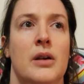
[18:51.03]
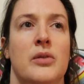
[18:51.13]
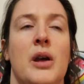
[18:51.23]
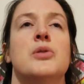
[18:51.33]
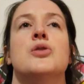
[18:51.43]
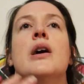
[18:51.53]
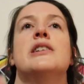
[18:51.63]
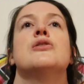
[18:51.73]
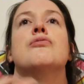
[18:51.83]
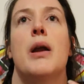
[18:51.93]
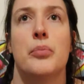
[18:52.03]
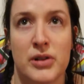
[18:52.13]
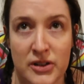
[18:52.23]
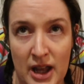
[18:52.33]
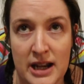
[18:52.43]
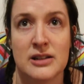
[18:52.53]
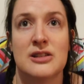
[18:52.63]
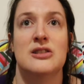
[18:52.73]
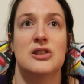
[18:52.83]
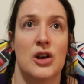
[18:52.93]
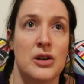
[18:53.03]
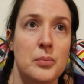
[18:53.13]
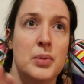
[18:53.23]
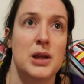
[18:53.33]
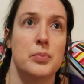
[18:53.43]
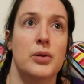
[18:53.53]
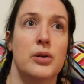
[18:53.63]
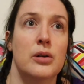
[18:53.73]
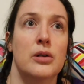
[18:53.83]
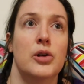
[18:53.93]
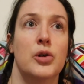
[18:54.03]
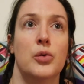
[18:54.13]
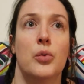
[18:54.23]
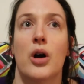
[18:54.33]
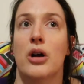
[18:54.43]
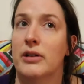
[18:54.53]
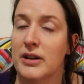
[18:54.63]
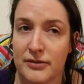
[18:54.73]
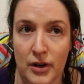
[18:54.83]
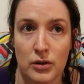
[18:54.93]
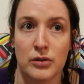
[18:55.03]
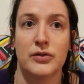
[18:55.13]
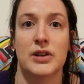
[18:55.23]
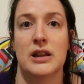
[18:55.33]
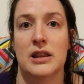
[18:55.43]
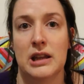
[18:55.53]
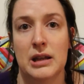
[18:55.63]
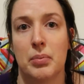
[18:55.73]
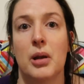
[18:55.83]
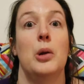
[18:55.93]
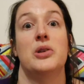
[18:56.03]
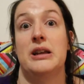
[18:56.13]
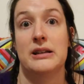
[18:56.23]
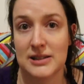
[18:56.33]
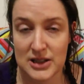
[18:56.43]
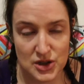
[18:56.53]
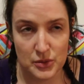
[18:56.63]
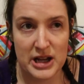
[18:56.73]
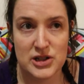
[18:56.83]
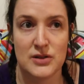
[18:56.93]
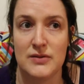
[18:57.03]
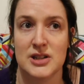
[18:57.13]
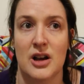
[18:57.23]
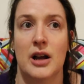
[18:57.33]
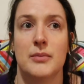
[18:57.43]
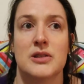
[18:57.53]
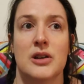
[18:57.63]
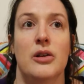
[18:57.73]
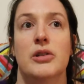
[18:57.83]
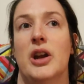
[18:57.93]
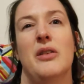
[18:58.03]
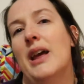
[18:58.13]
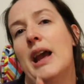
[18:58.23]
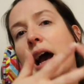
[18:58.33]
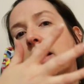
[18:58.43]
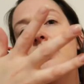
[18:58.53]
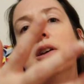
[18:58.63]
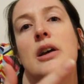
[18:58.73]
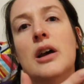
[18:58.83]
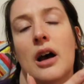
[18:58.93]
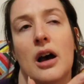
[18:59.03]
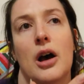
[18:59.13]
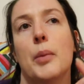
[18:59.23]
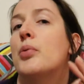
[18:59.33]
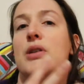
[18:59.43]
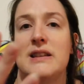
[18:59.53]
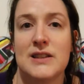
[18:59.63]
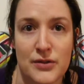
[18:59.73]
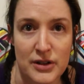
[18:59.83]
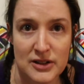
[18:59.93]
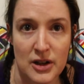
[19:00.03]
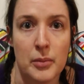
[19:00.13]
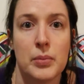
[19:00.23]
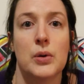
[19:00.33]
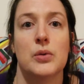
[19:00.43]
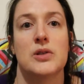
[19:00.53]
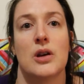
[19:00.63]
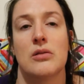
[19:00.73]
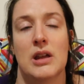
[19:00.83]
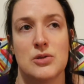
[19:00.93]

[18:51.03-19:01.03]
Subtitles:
they were trying to represent certain people who were involved in the plotting situation of the time. So, you know, they had a priest, for example, so they